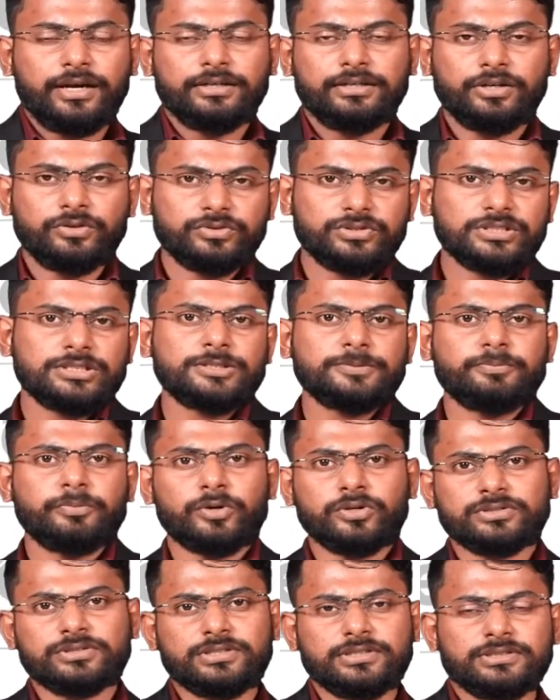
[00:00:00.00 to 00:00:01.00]
Now this
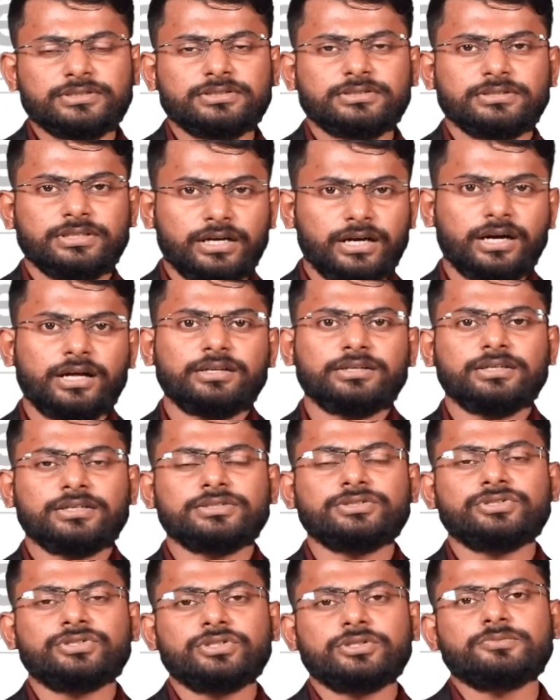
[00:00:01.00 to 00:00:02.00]
process, the car
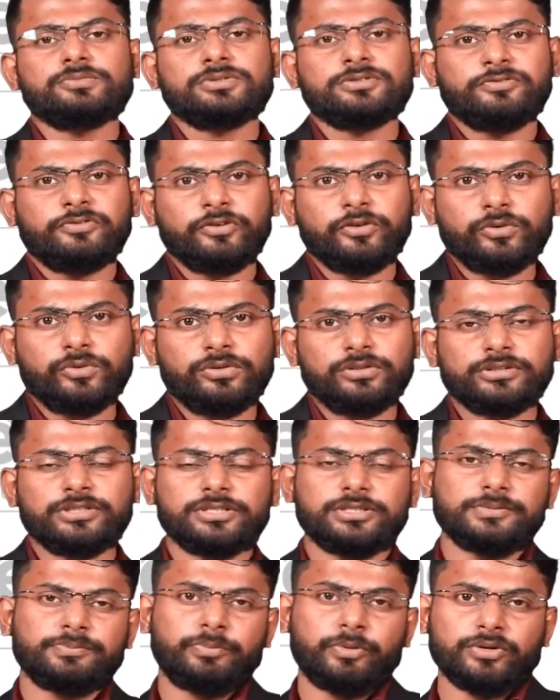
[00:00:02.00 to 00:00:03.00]
consumes fuel,
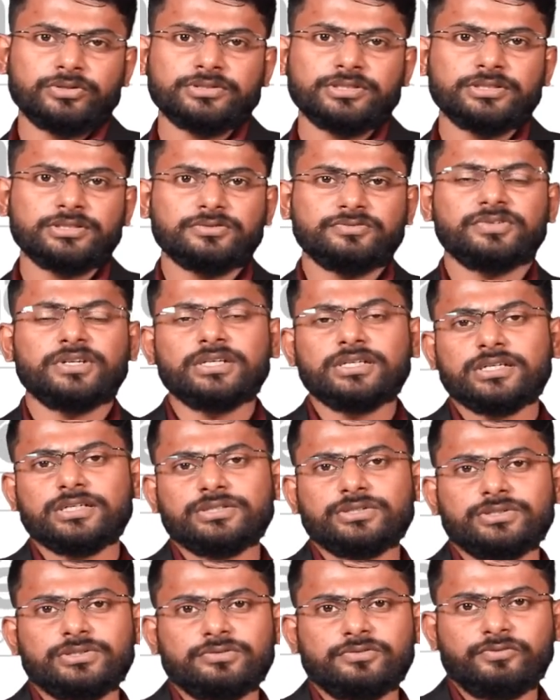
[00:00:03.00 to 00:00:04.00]
this process will
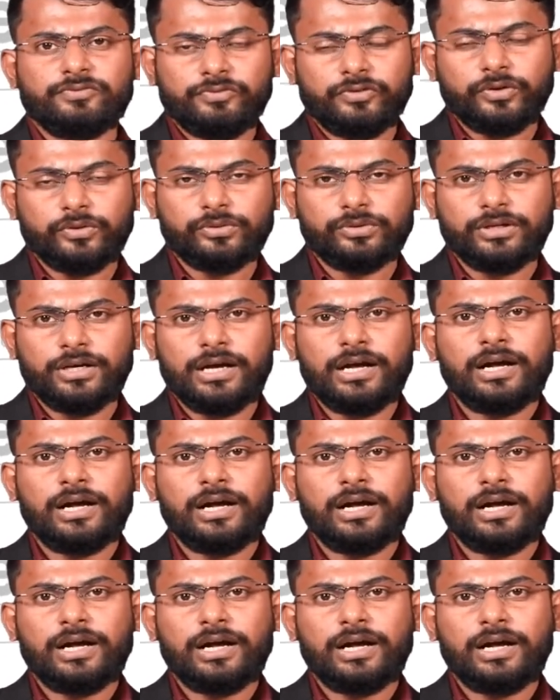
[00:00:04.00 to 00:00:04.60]
consume fuel.